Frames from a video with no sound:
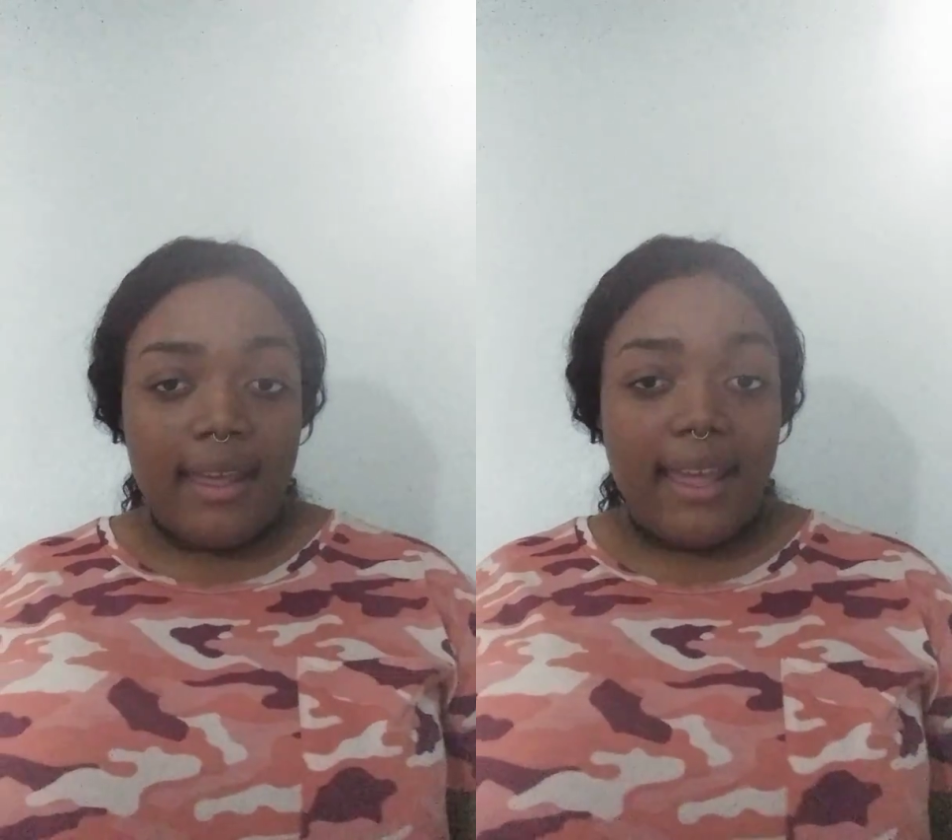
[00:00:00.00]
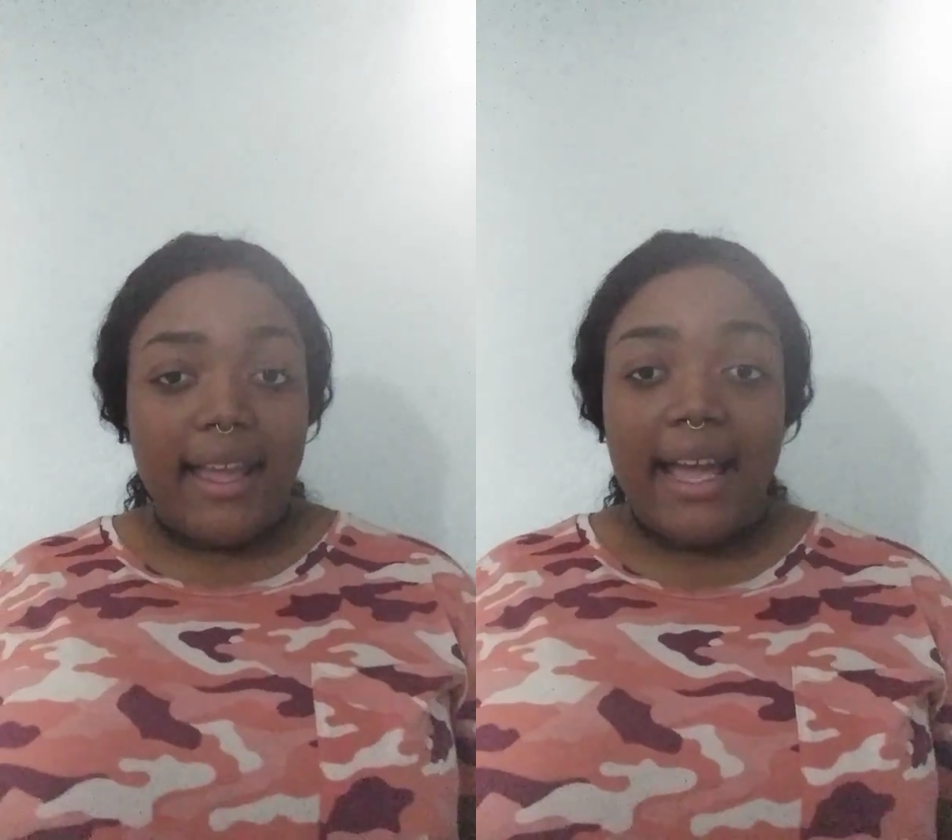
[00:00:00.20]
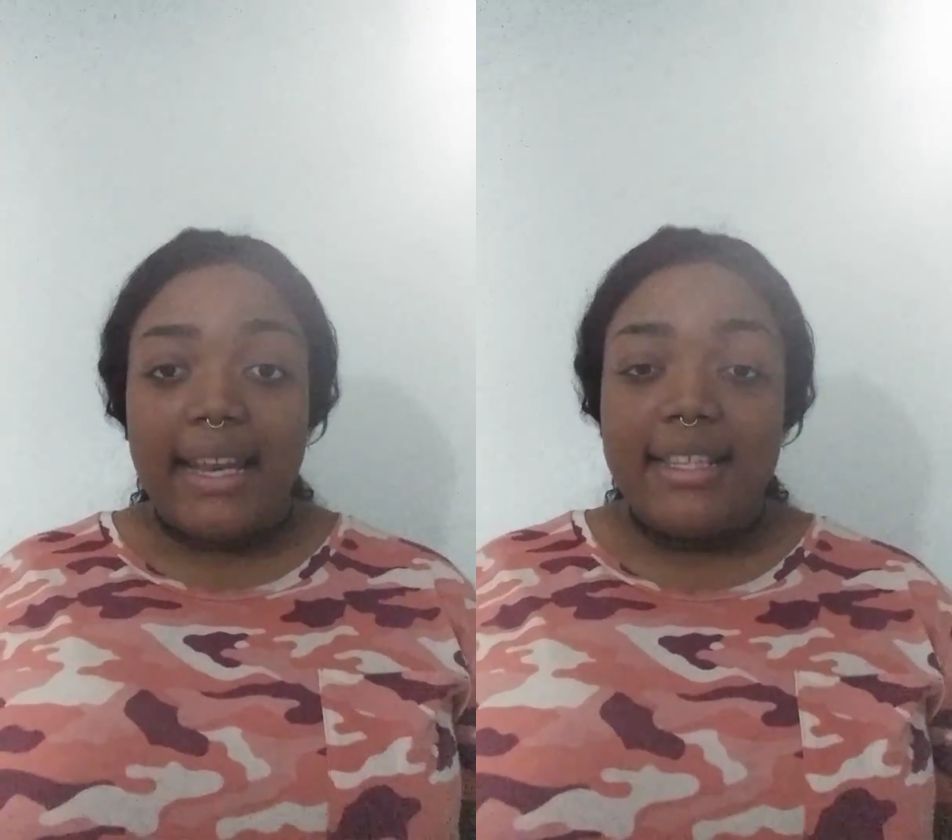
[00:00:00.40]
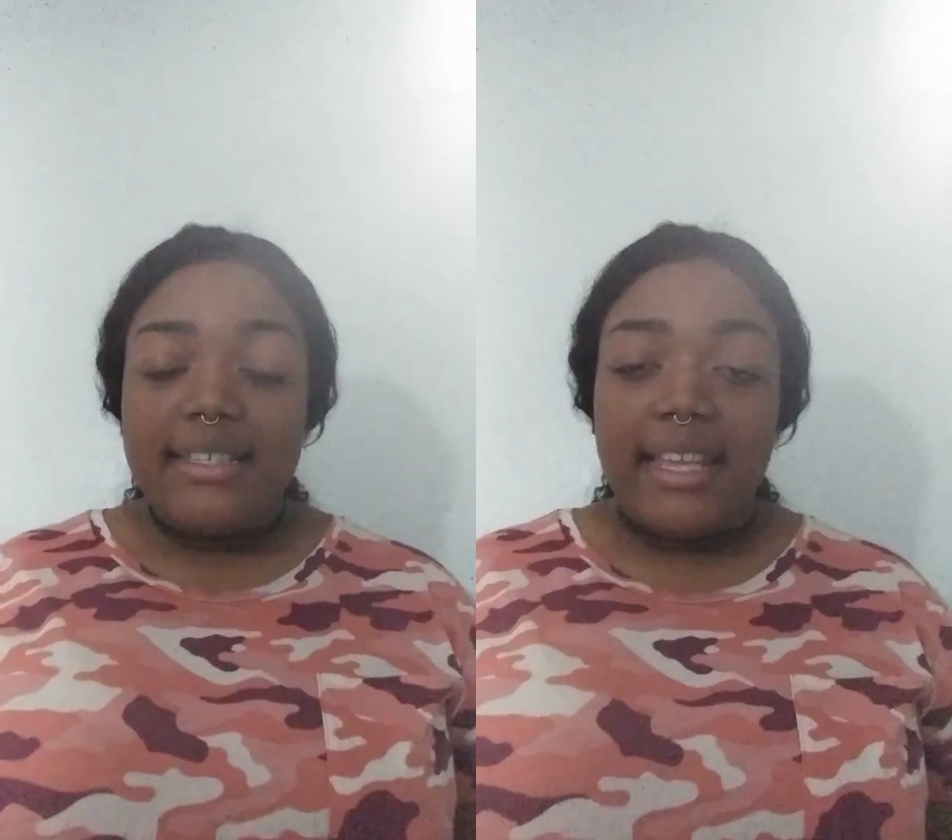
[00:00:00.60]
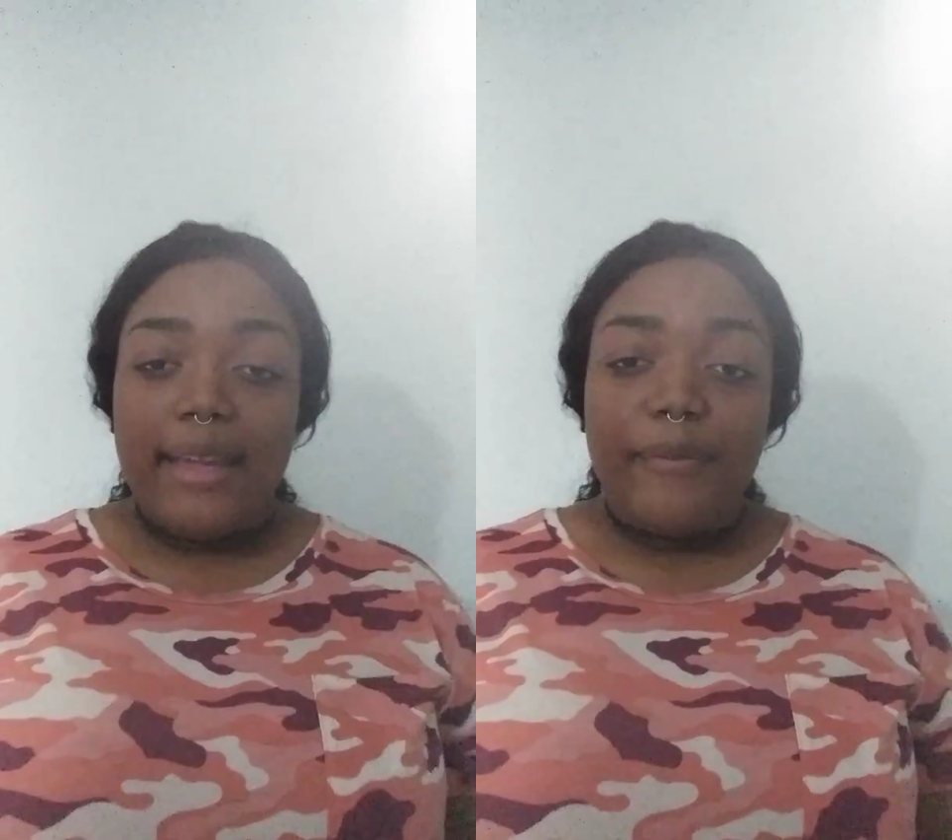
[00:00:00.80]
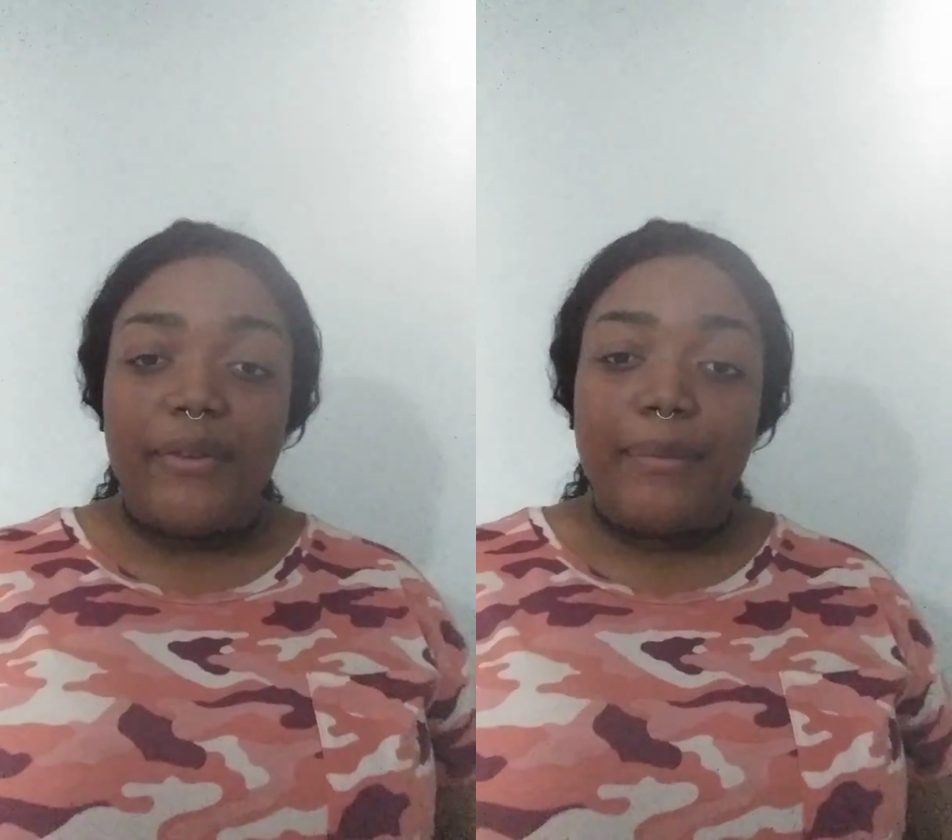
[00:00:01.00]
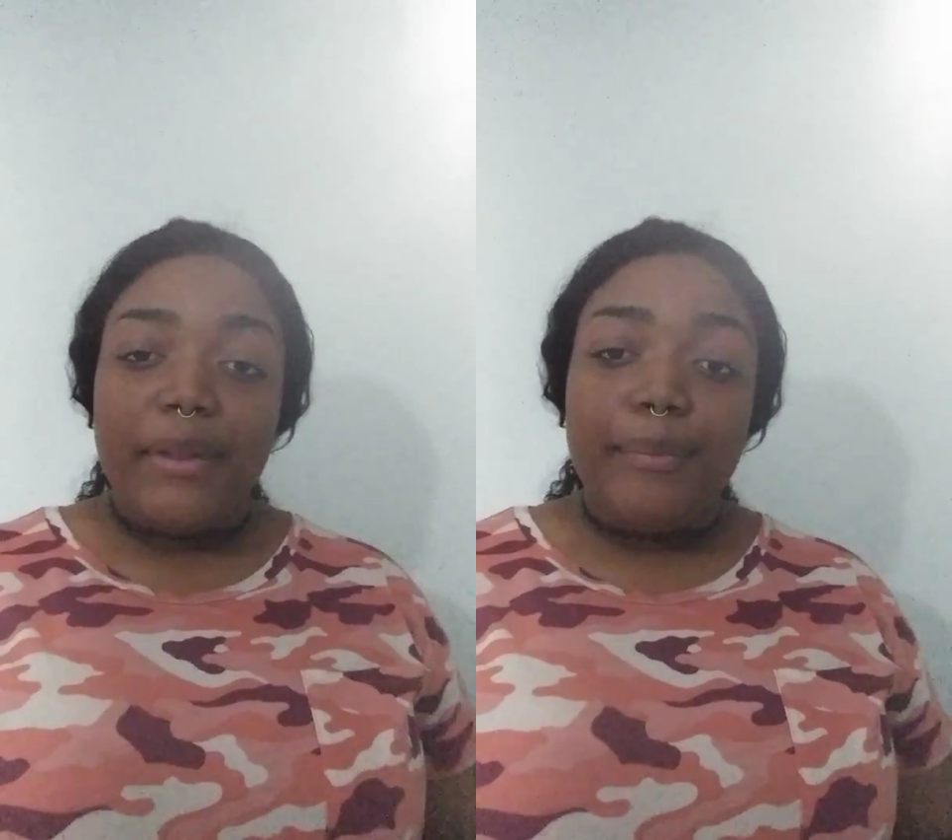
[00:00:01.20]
It got its name from the